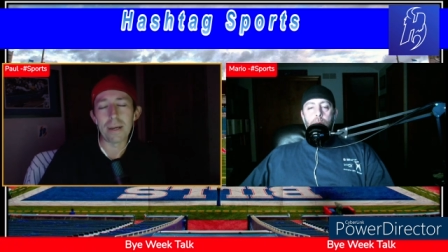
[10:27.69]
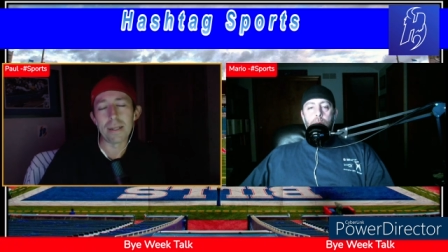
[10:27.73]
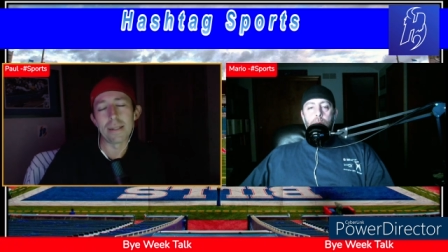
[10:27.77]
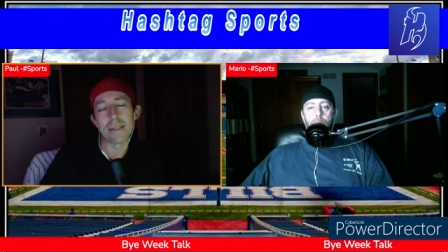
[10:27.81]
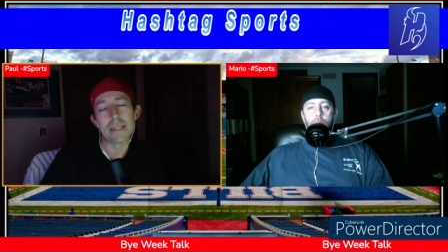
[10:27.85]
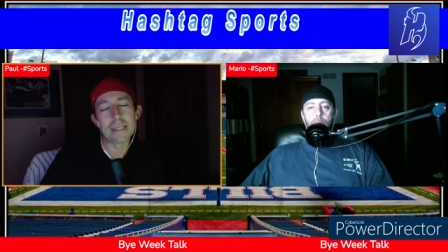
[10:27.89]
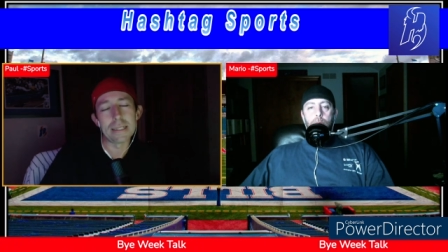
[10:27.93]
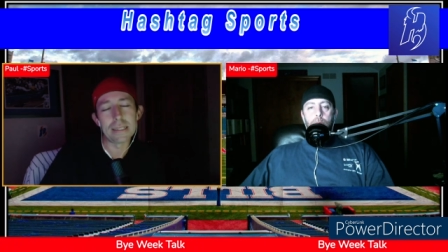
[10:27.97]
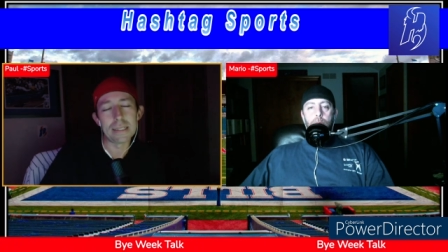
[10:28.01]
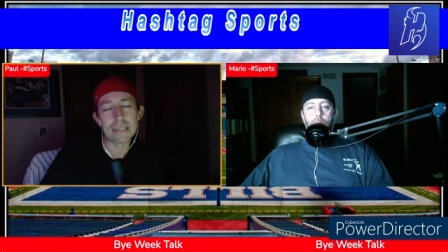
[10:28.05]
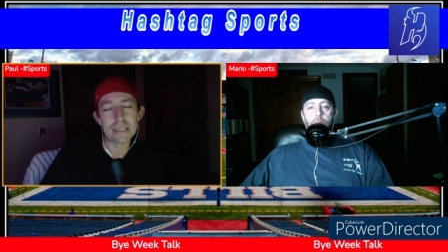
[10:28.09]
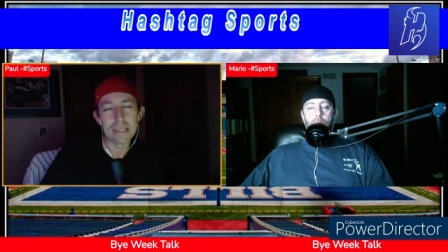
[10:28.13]
I
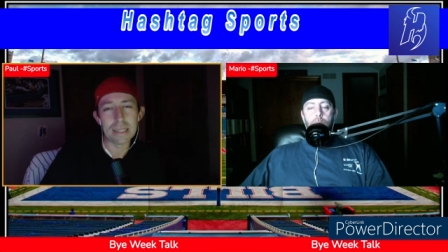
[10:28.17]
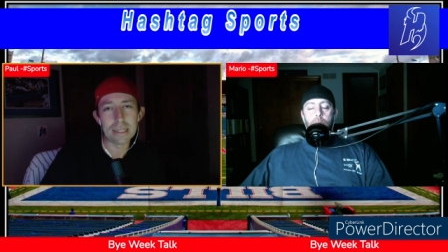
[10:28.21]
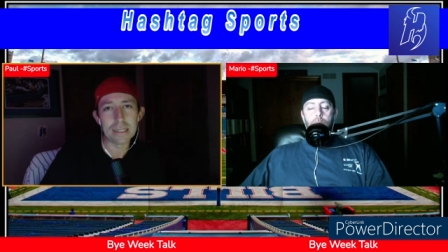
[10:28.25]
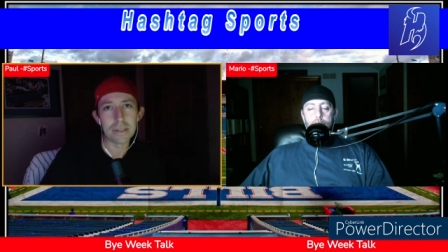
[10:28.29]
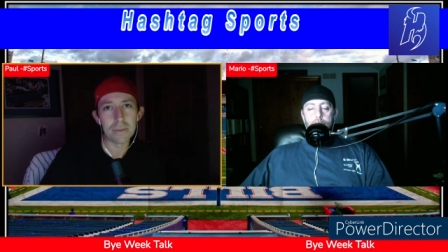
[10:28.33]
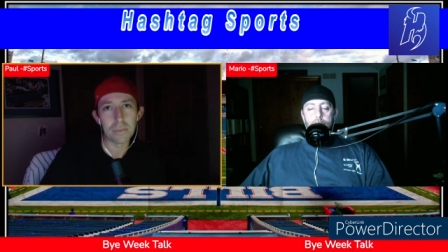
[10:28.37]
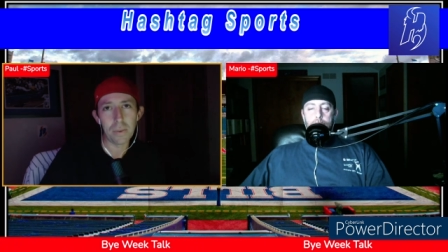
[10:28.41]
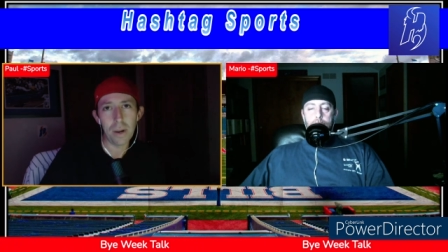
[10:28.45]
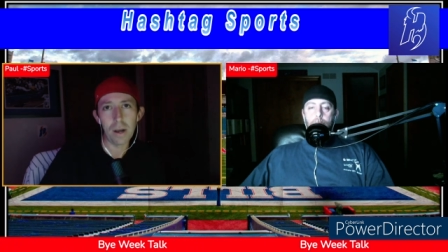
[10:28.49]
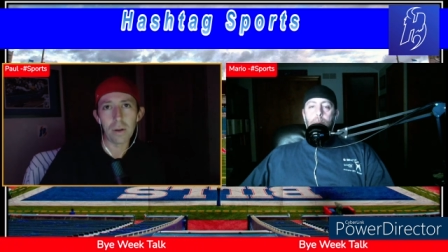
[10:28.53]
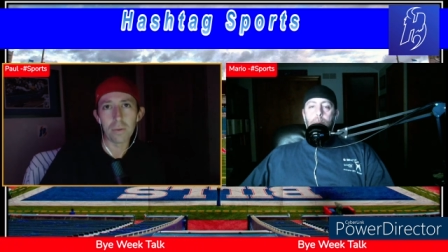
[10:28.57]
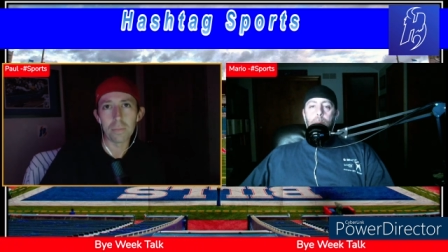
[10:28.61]
think
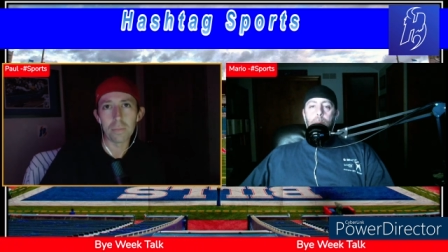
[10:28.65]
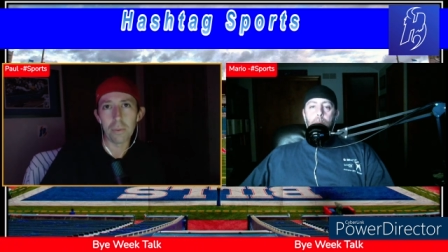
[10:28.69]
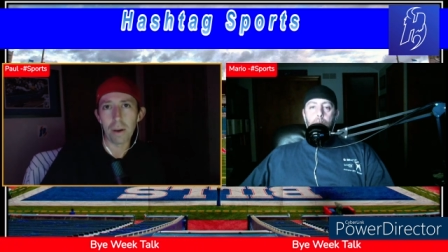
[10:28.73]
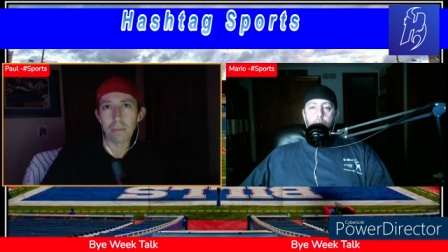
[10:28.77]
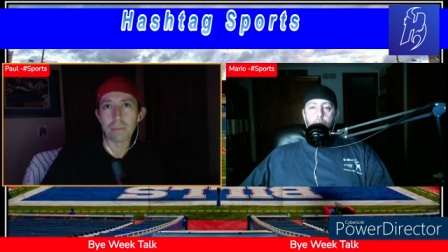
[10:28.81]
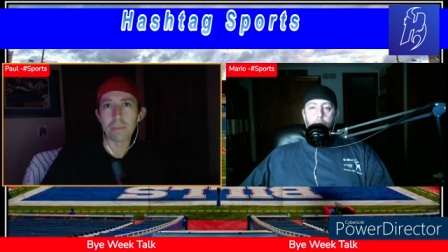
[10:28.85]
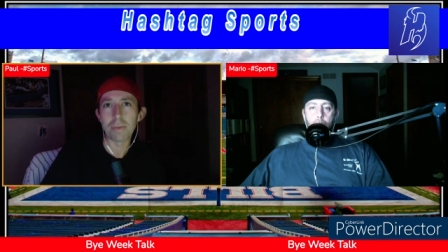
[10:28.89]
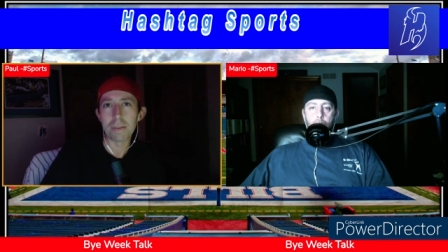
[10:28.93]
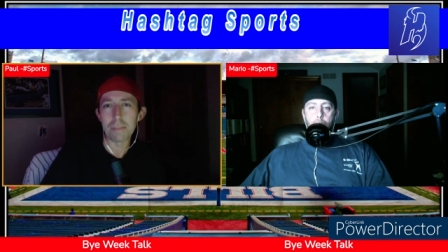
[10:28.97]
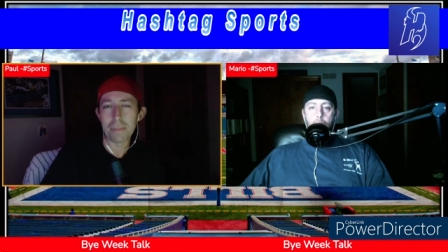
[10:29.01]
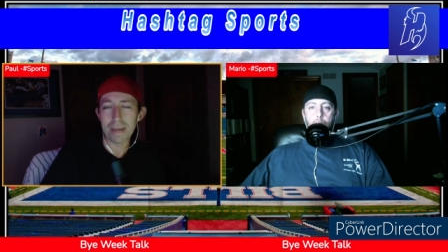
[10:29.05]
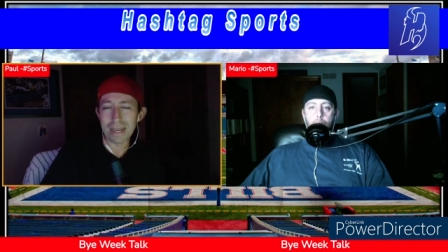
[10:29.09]
sixth round
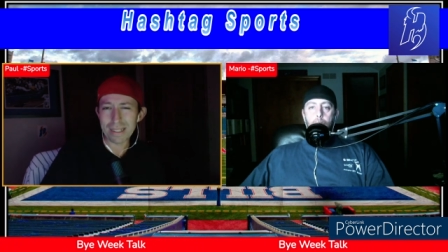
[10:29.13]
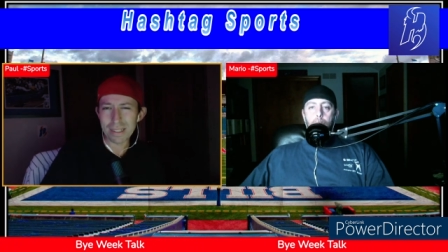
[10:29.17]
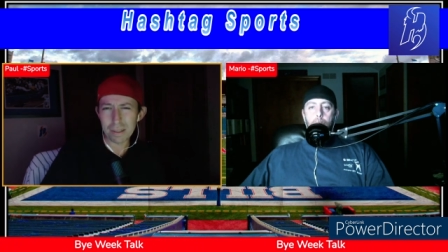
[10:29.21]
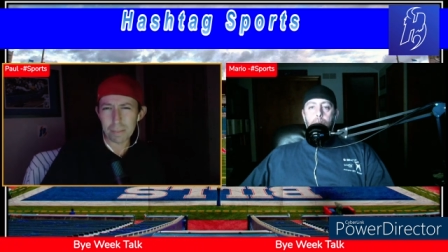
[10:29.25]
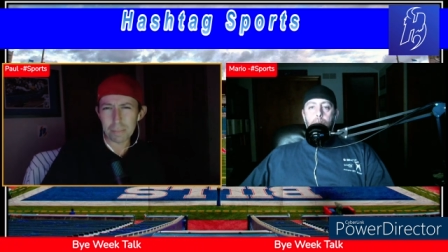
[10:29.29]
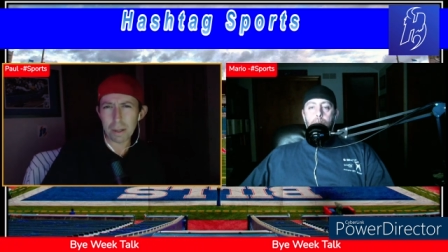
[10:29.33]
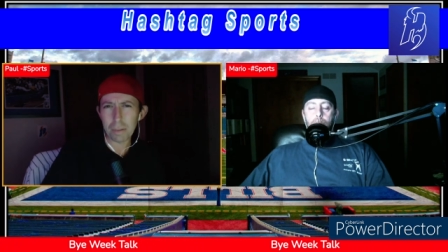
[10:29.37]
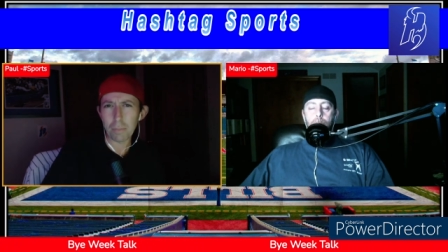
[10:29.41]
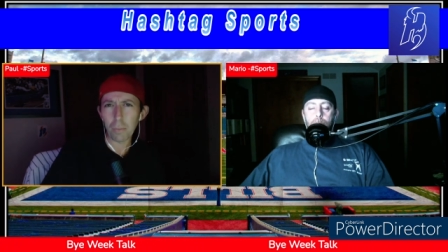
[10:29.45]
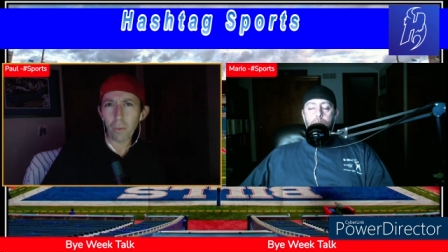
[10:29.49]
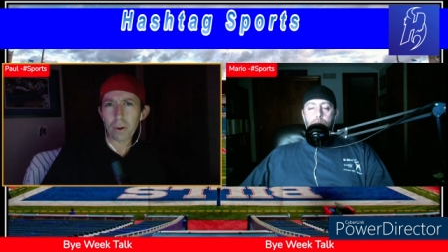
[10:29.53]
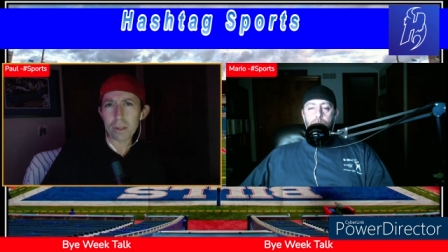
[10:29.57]
probably makes a
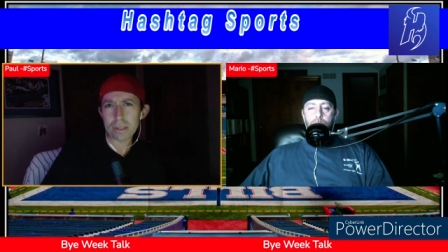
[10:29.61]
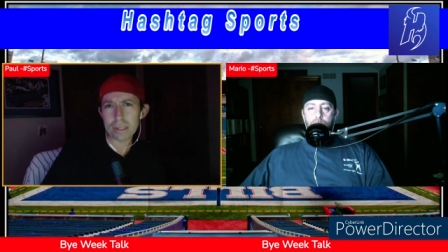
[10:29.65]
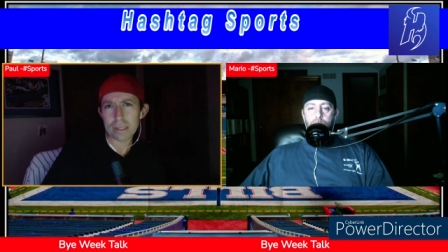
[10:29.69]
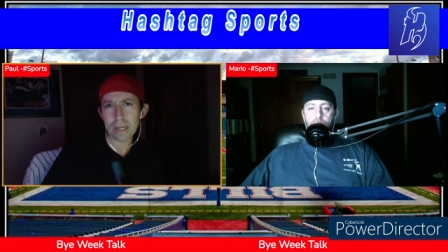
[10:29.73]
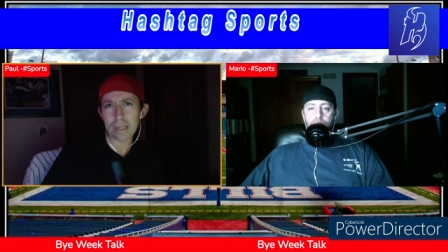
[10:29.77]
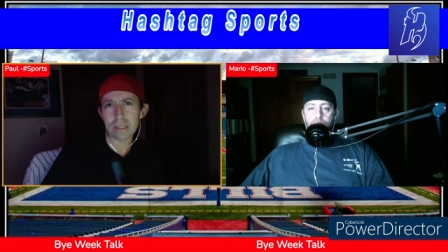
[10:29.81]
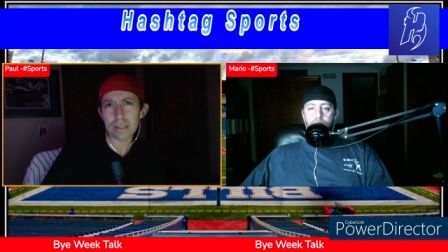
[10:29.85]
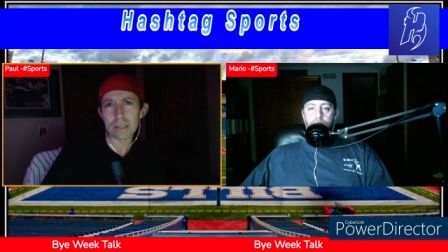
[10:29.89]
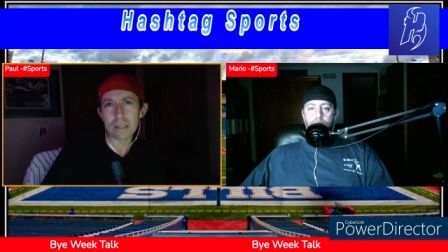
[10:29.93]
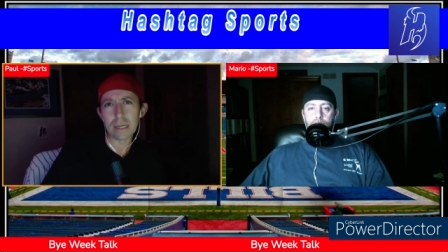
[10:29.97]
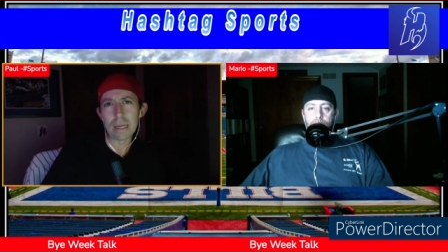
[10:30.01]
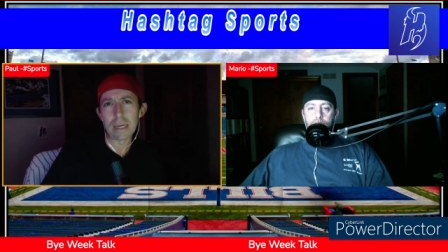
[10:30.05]
bit more
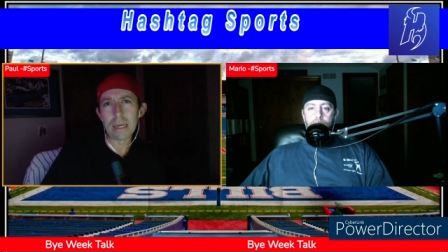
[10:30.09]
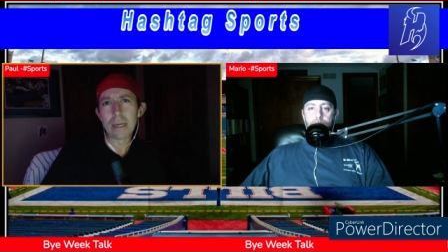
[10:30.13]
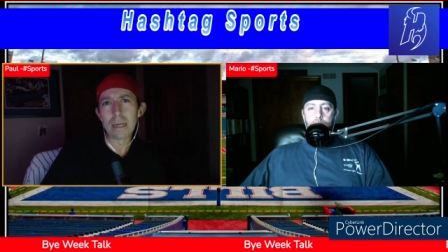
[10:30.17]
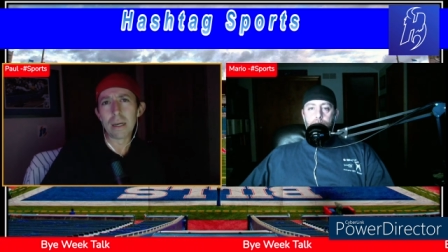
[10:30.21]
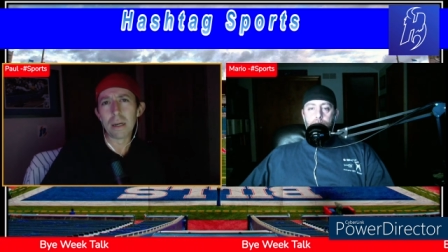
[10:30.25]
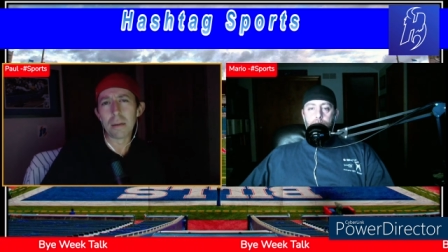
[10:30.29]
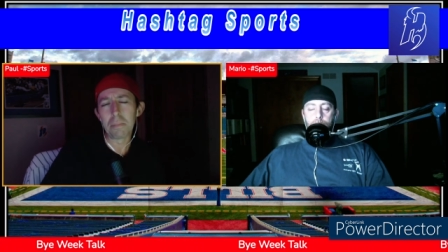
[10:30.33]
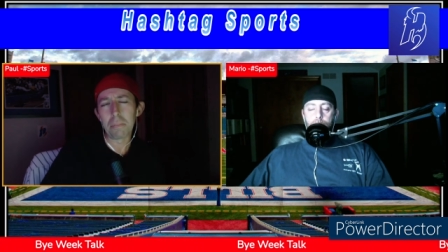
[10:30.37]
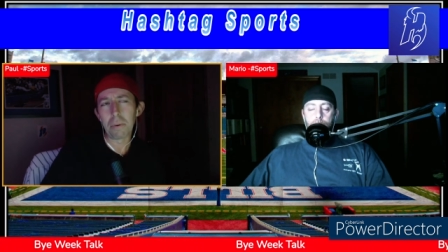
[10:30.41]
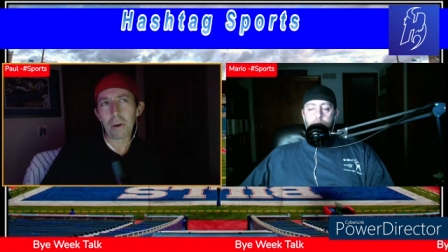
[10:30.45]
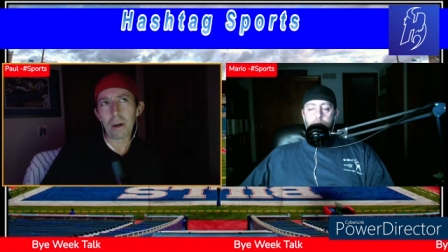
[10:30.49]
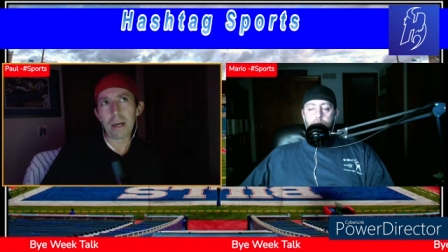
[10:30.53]
sense
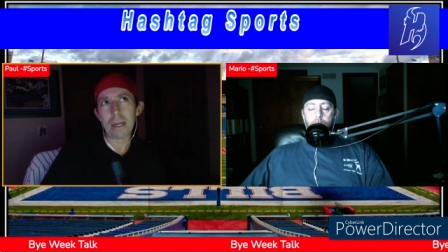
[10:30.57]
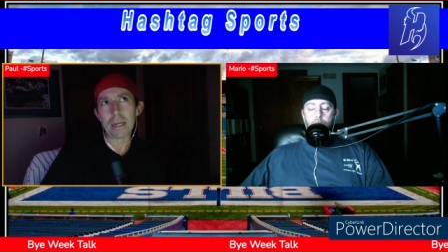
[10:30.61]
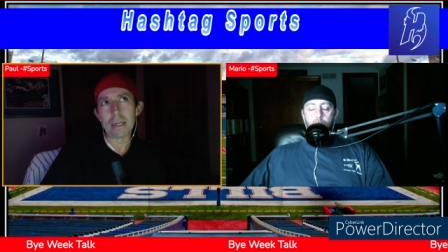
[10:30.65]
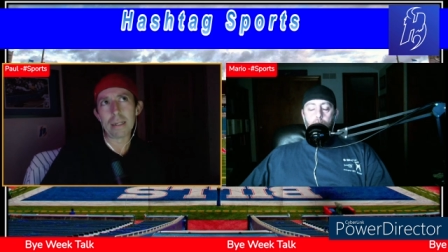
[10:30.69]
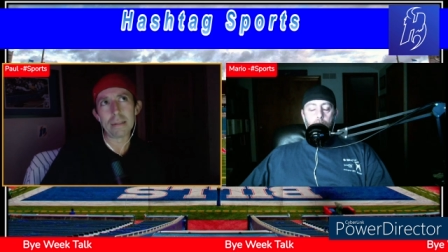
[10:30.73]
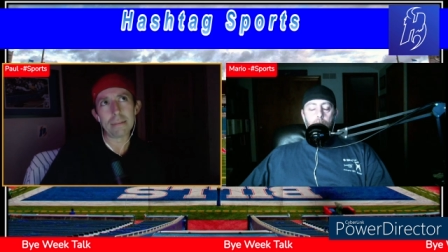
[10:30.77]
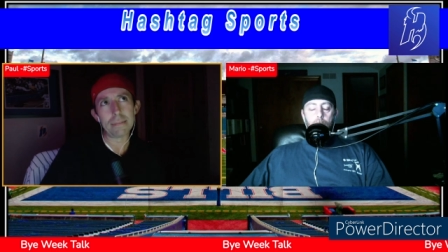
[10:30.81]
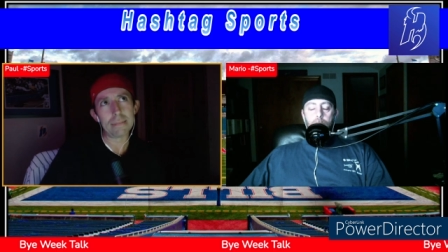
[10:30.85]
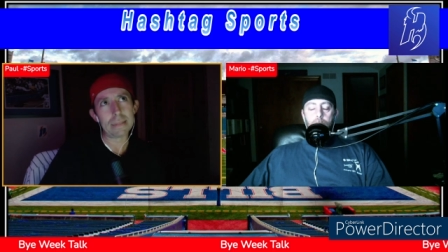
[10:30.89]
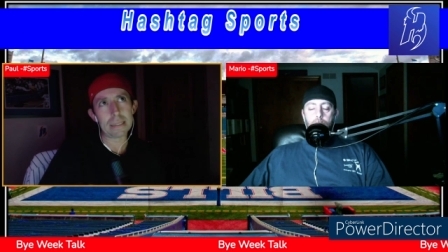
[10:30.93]
but yeah.